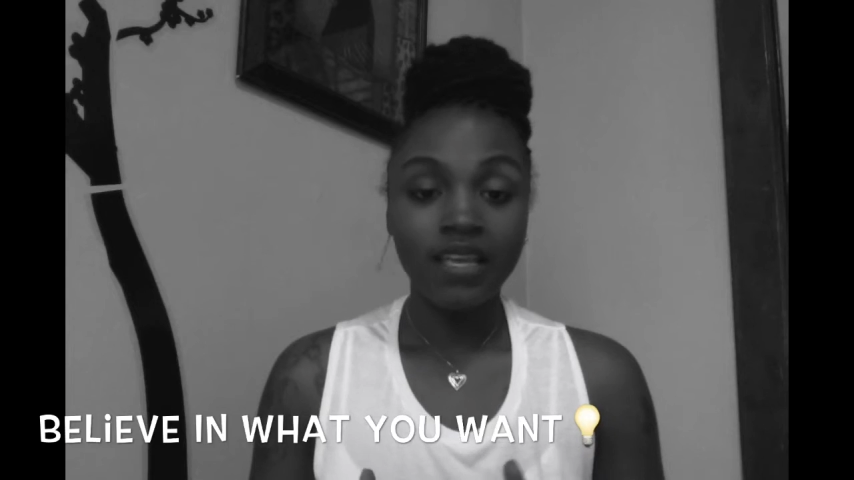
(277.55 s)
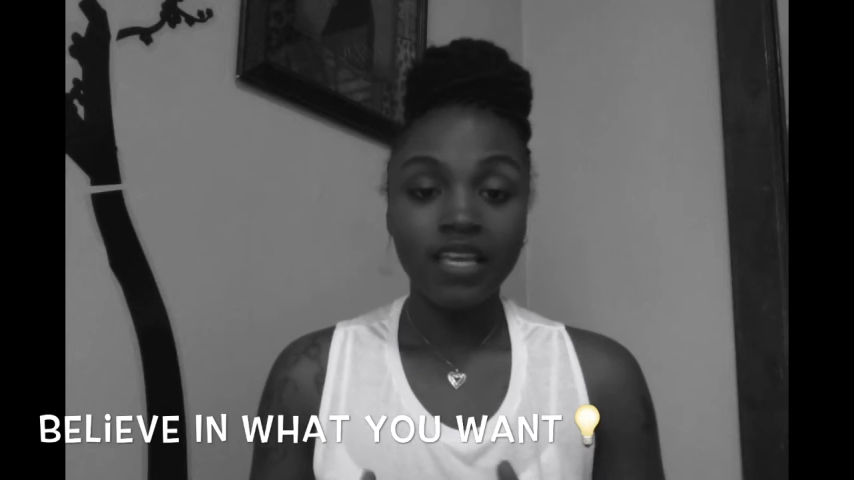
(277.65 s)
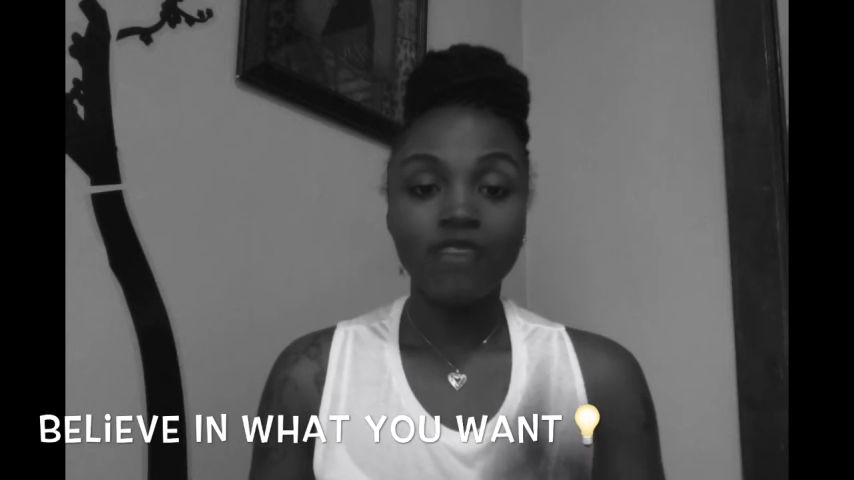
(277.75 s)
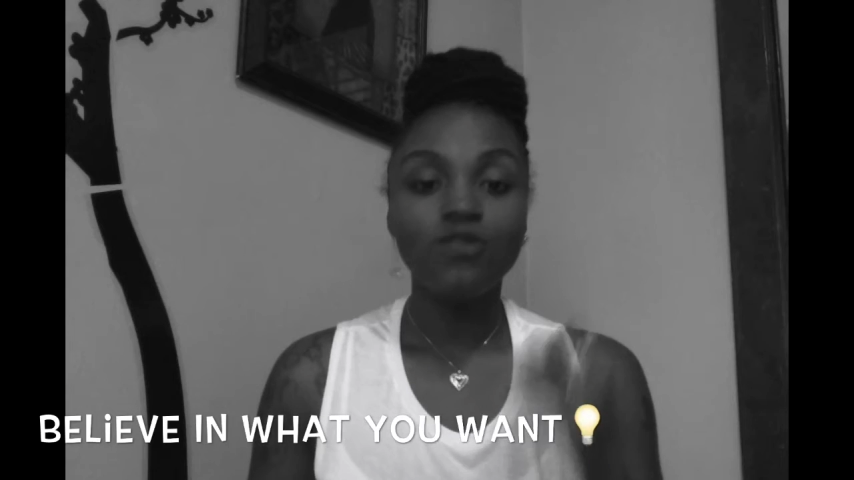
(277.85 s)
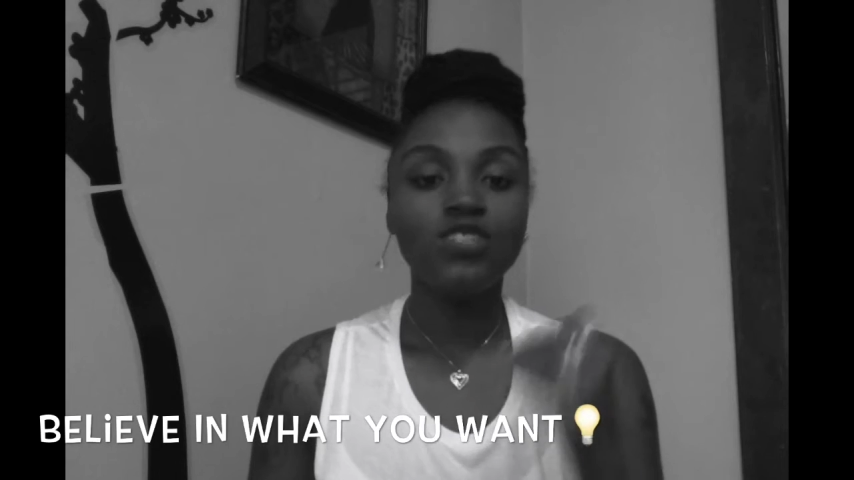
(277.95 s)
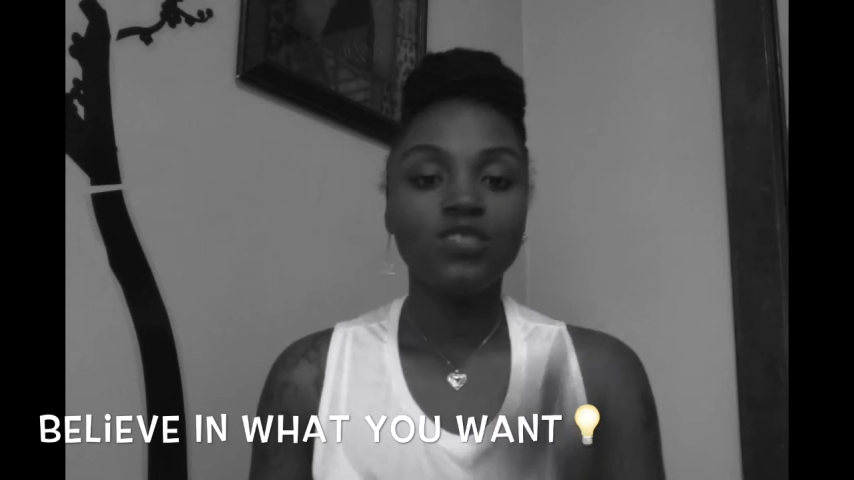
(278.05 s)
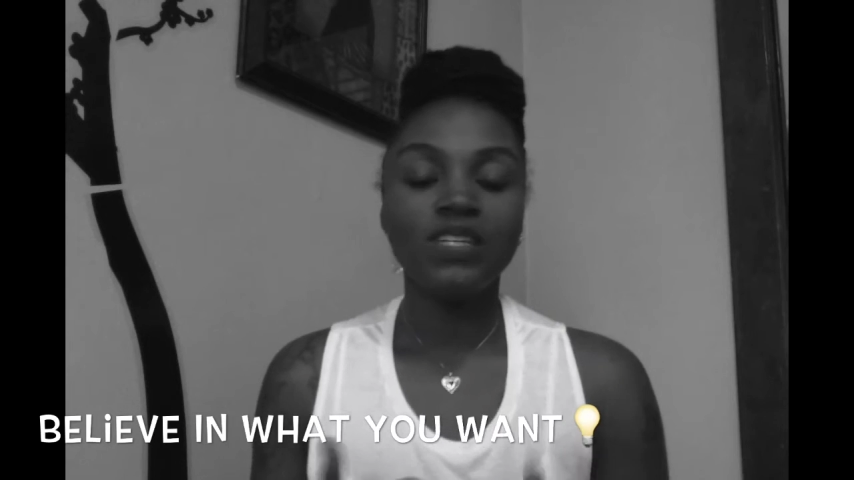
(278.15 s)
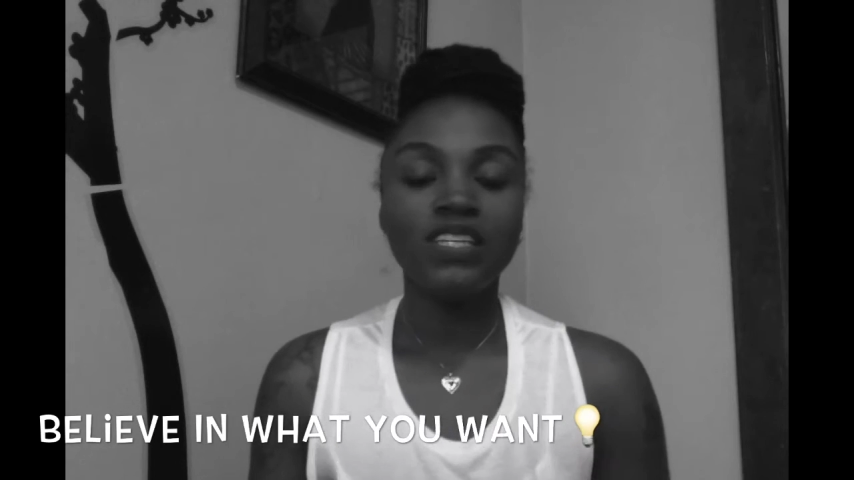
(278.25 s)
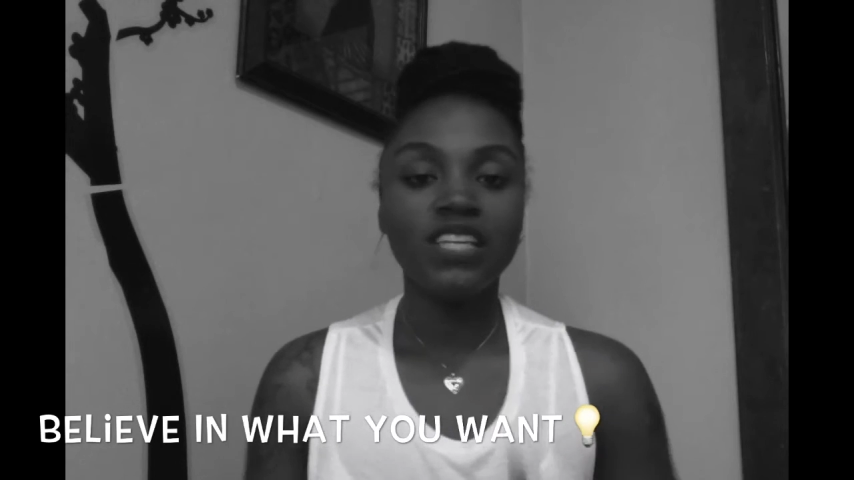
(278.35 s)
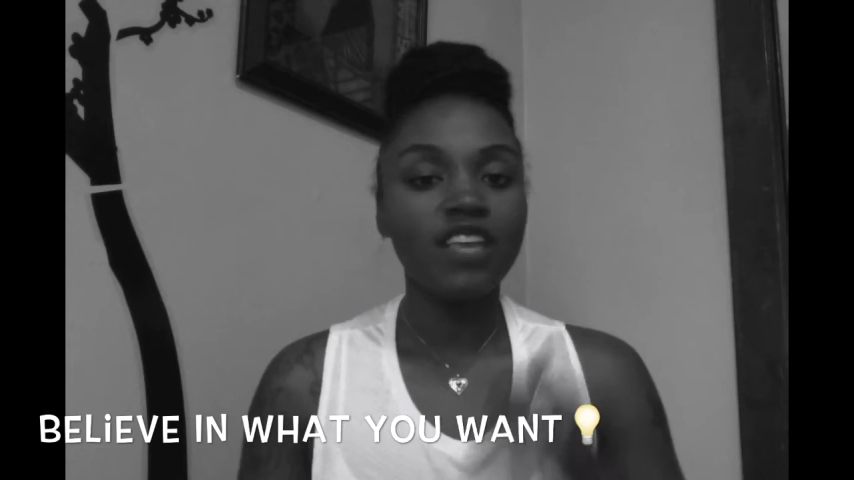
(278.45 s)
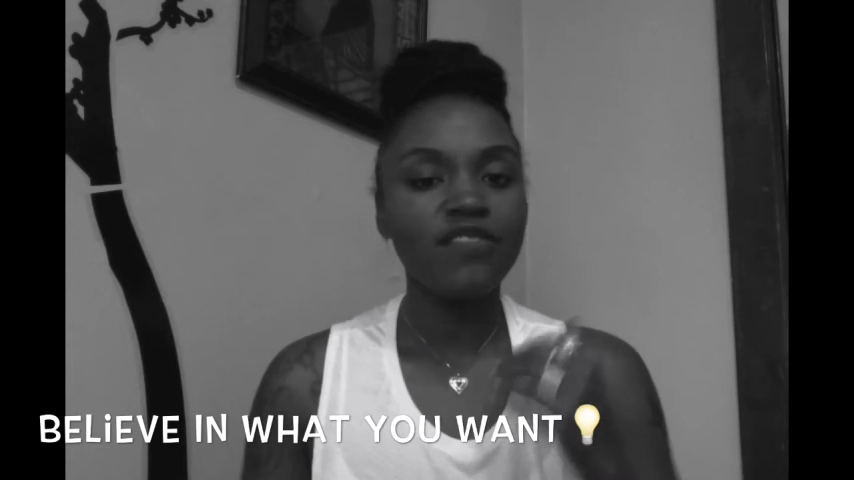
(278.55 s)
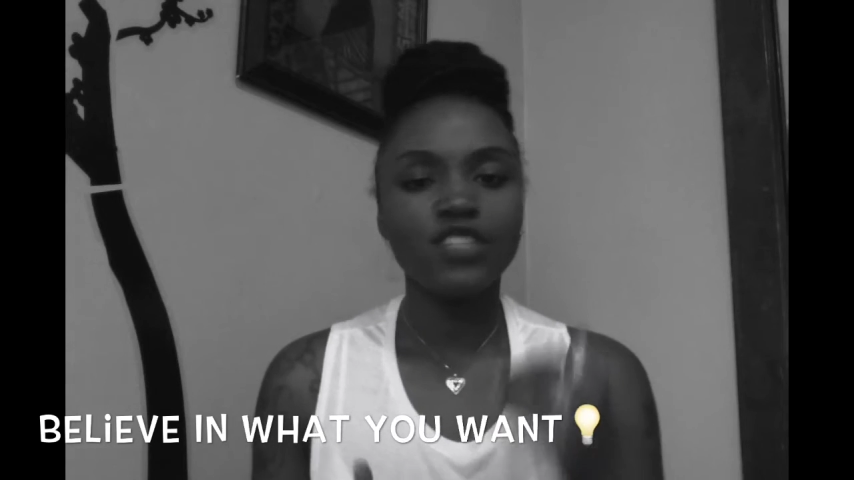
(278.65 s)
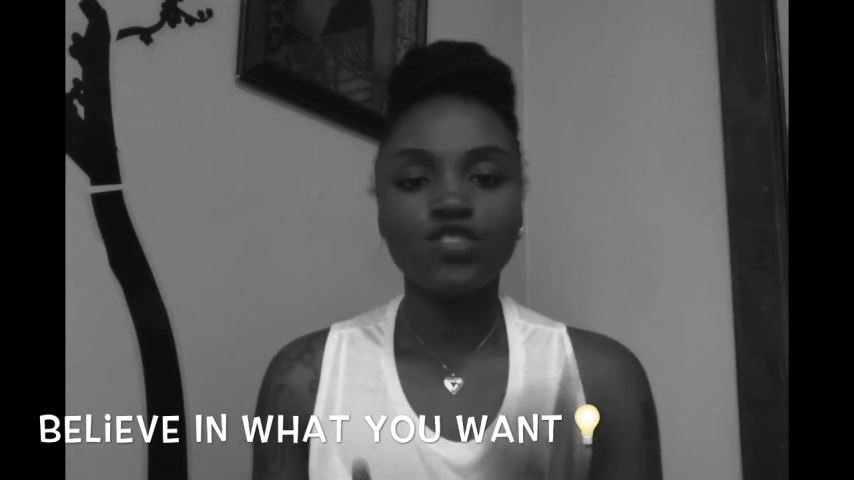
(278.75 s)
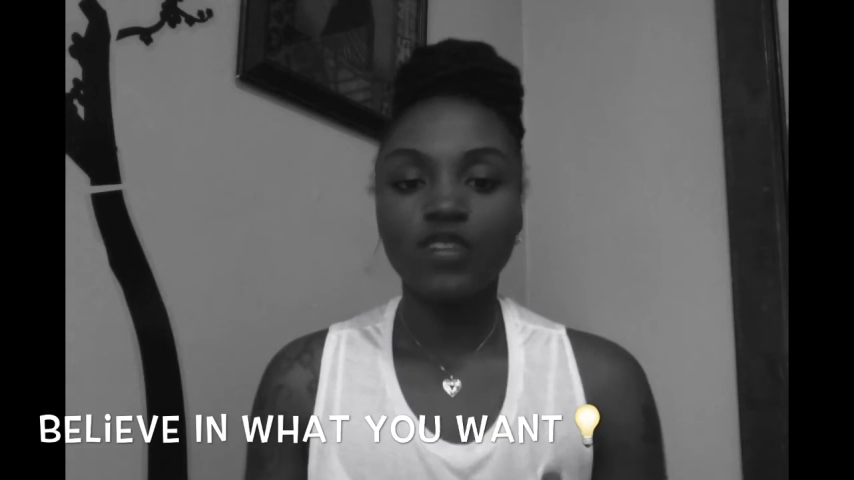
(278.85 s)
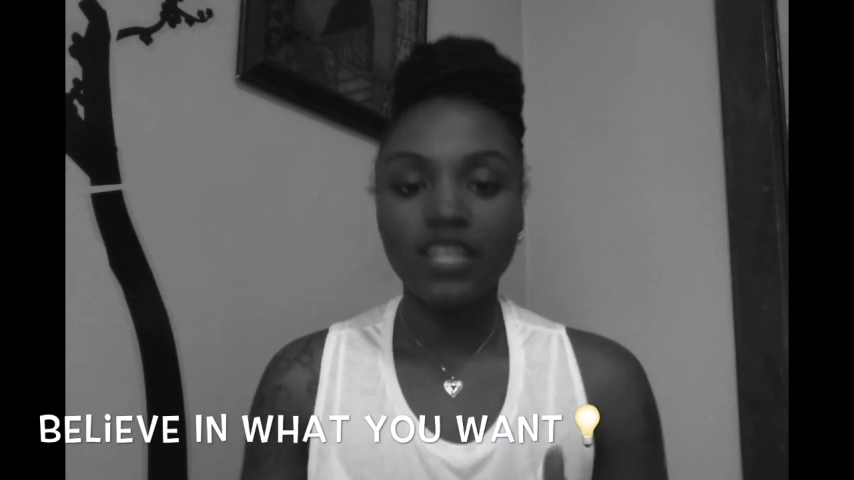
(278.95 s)
If you just believe and
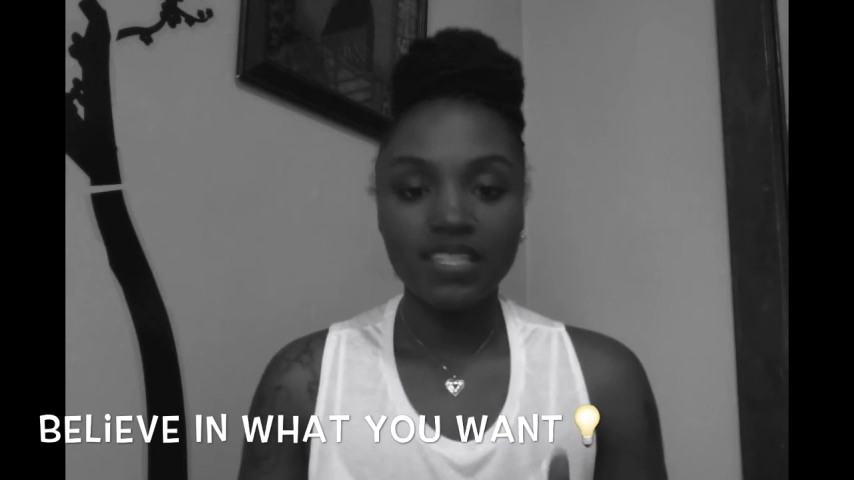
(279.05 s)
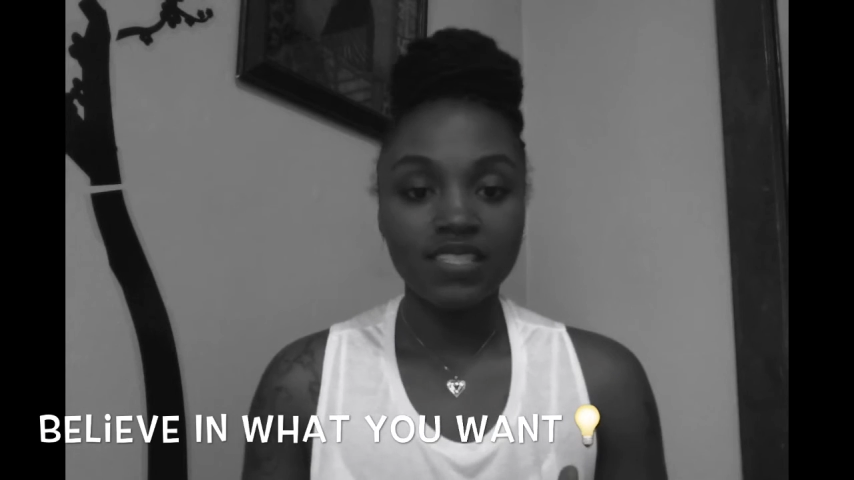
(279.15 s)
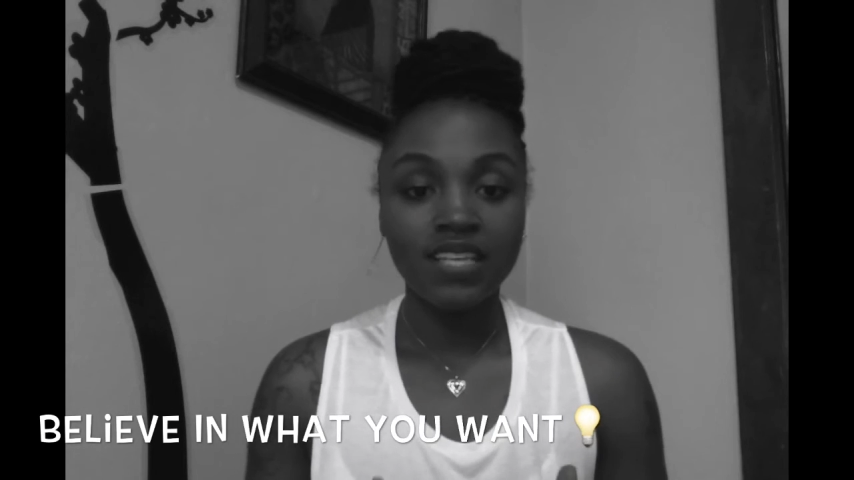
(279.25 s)
trust